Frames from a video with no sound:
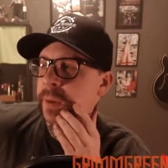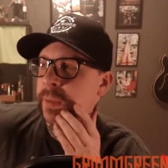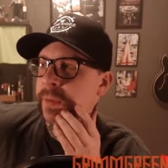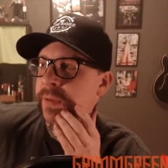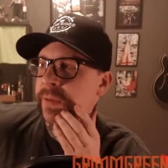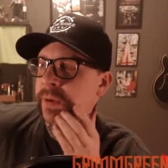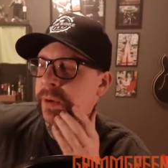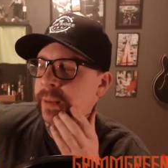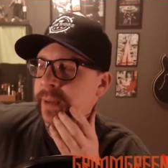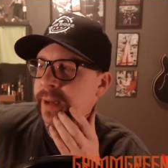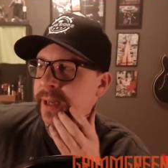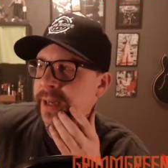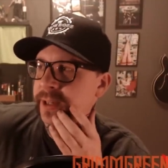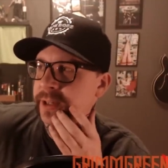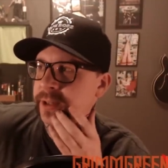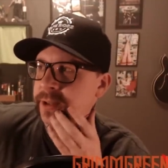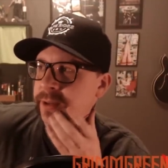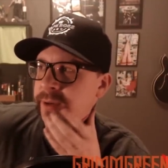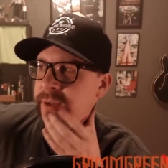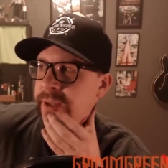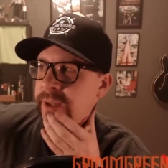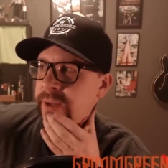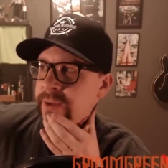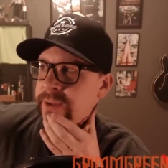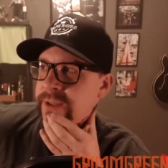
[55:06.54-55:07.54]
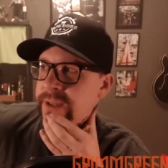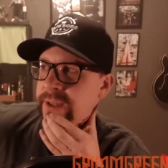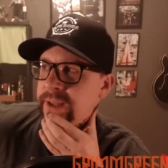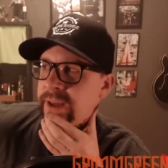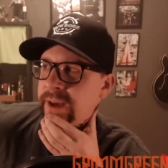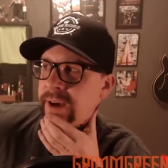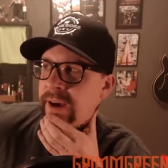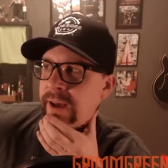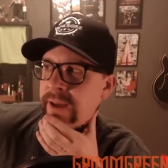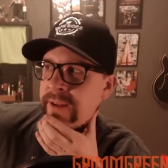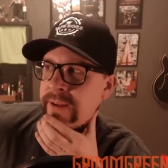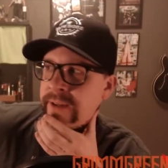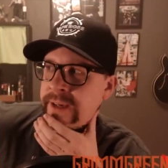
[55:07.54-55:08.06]
before we get too close to the
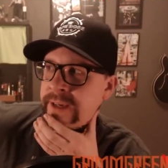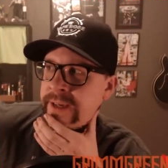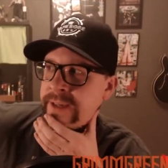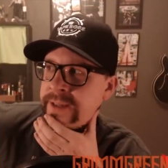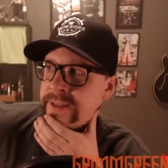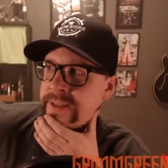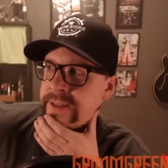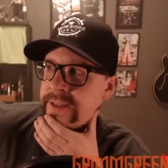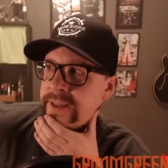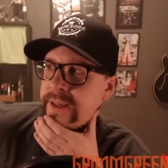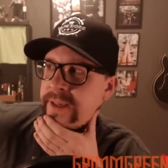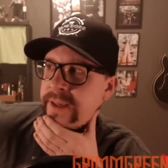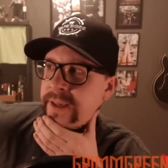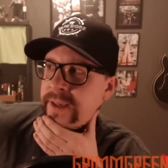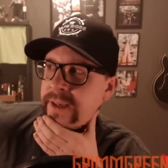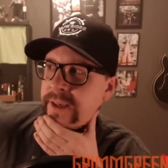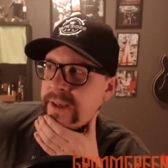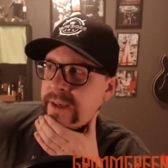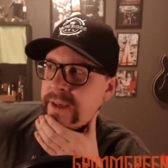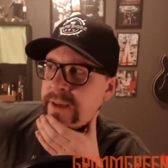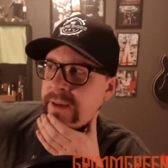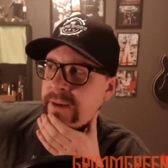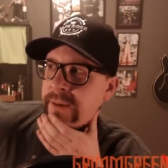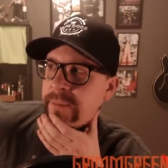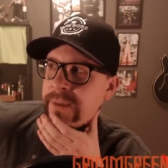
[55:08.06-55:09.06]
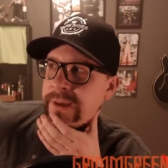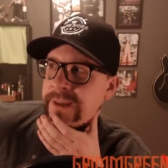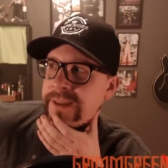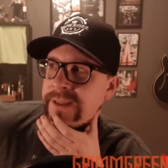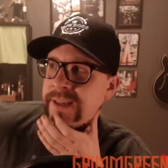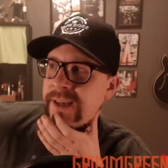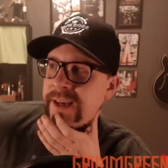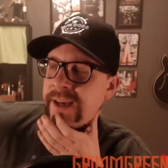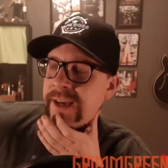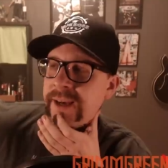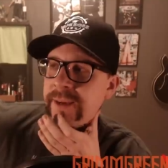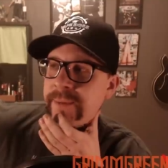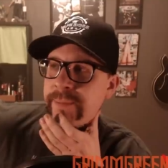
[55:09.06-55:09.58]
holidays. But
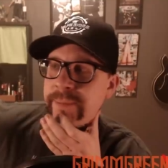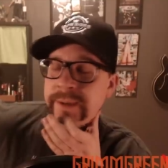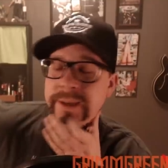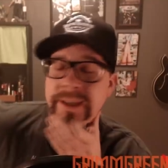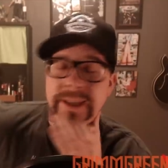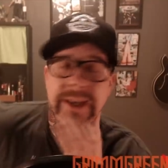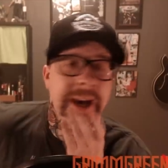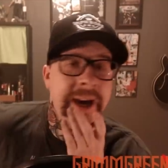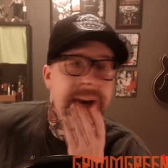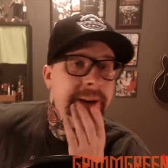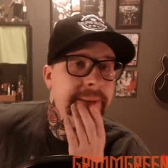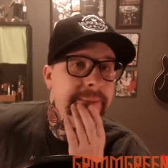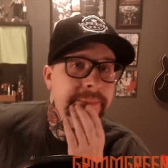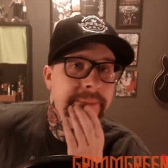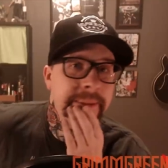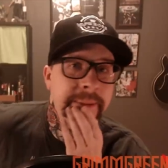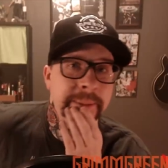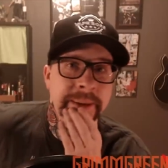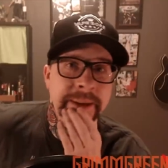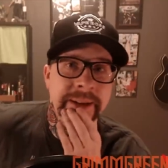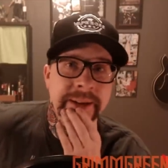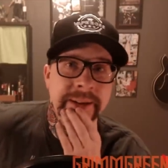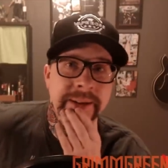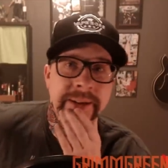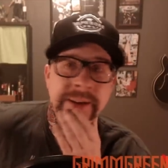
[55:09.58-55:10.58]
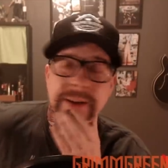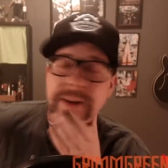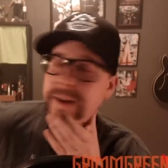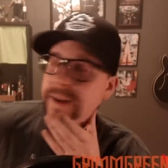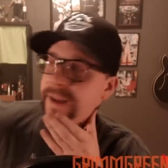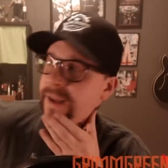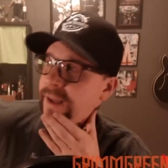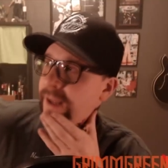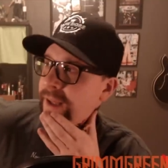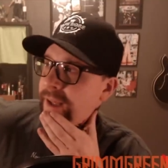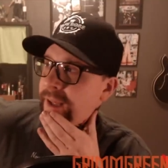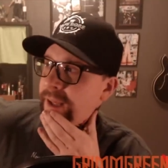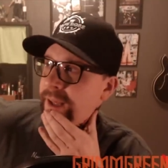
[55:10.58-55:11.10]
uh, but yeah, I mean,
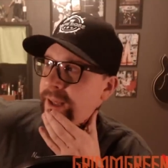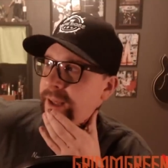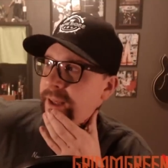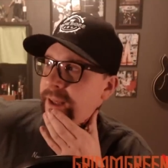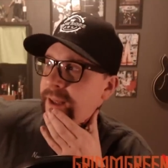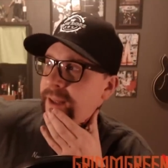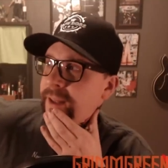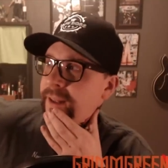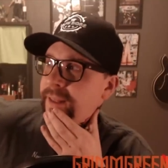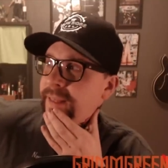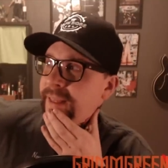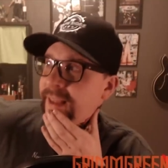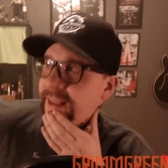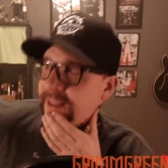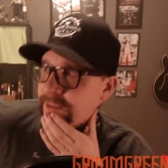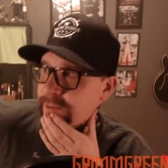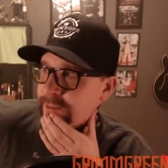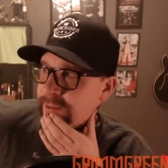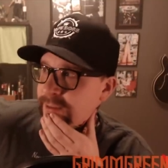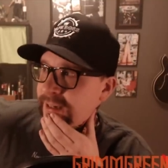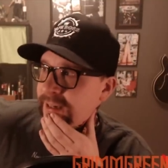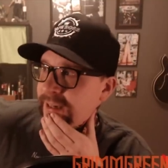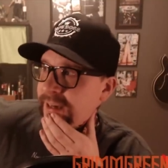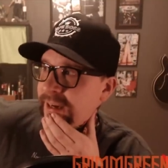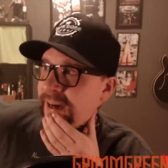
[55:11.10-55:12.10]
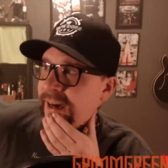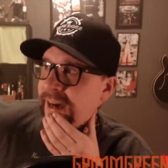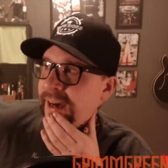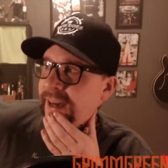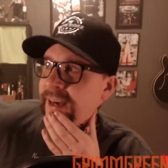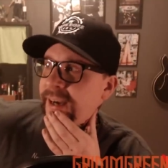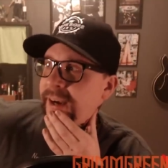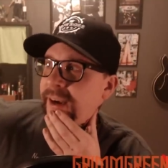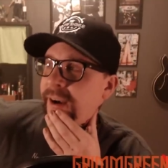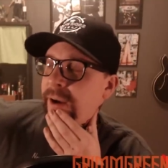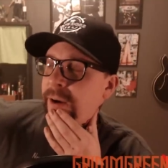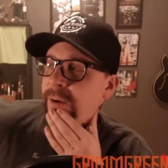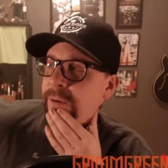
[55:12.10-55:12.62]
that's what I
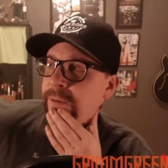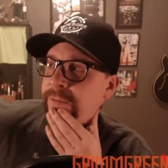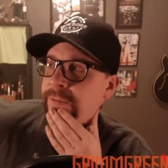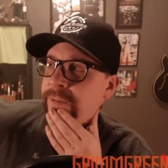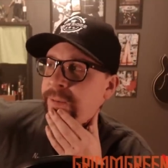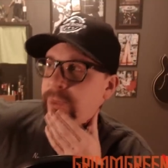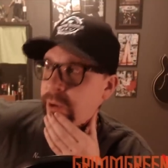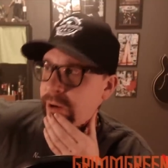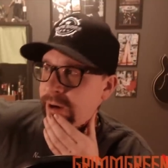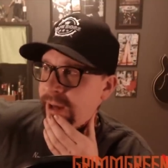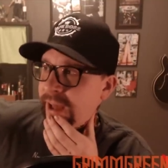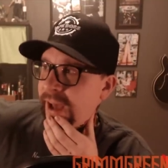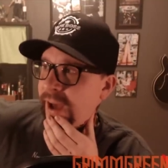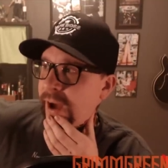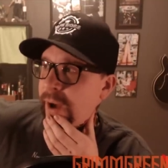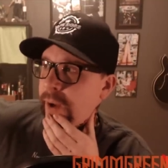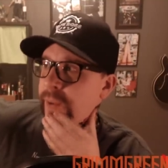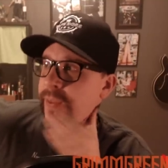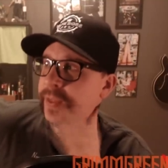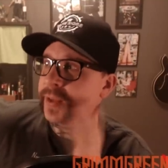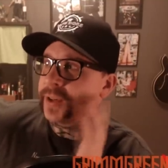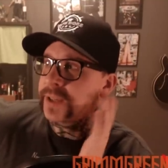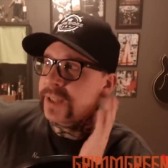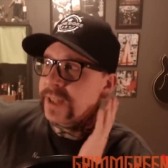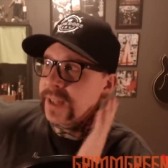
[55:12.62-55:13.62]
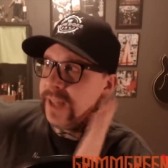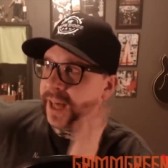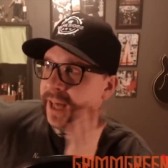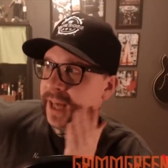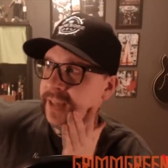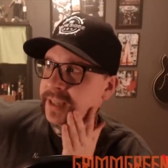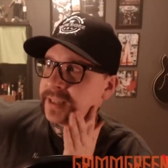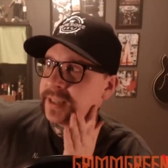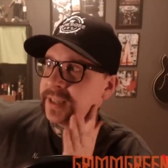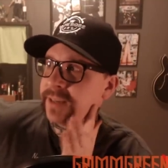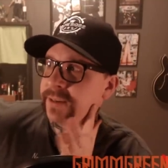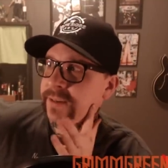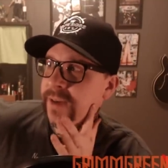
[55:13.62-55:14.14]
got for now. There's a lot
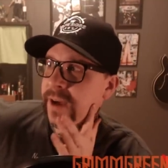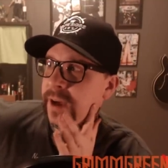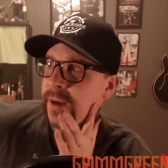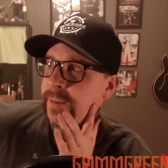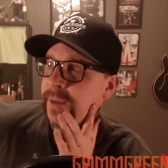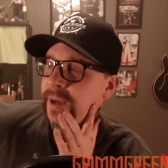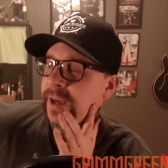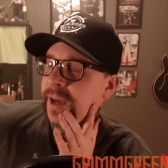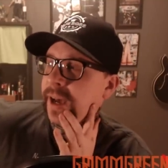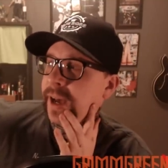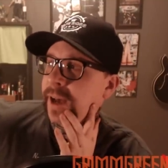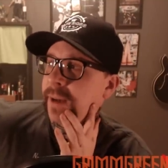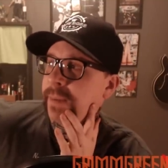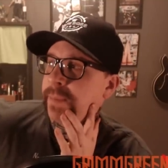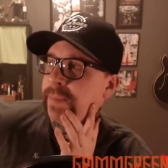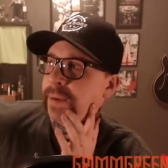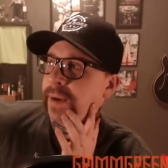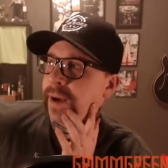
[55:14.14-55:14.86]
of stuff coming up.